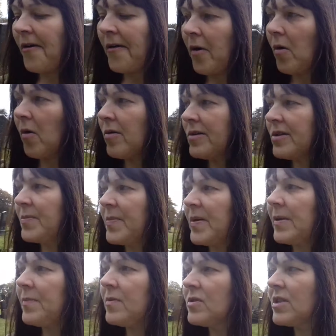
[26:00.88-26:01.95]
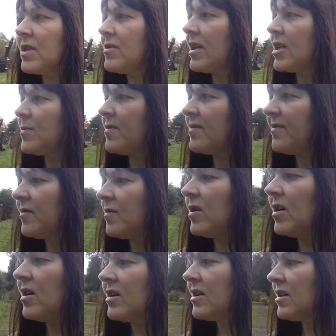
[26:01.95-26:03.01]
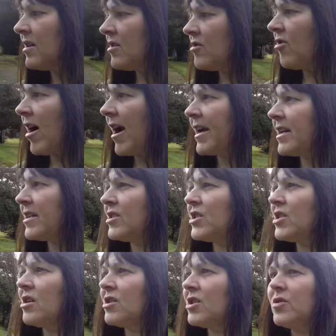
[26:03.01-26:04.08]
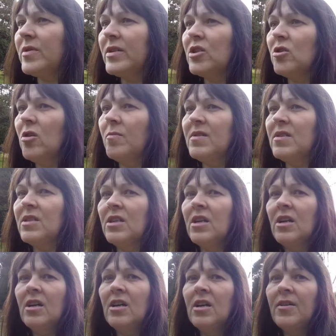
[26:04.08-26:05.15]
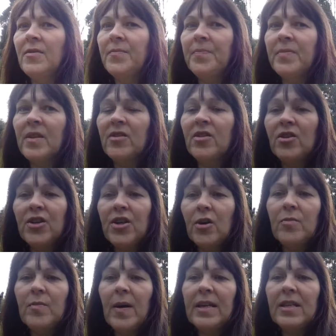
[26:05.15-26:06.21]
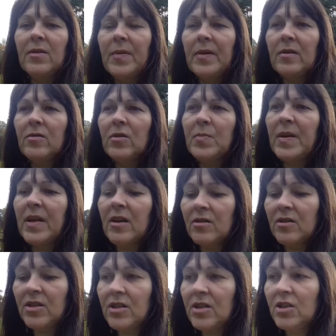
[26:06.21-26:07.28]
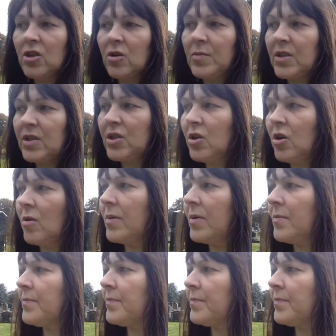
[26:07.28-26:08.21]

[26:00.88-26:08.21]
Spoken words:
or do people so desperate for work crack and start doing jobs that don't pay the bills because a job's a job?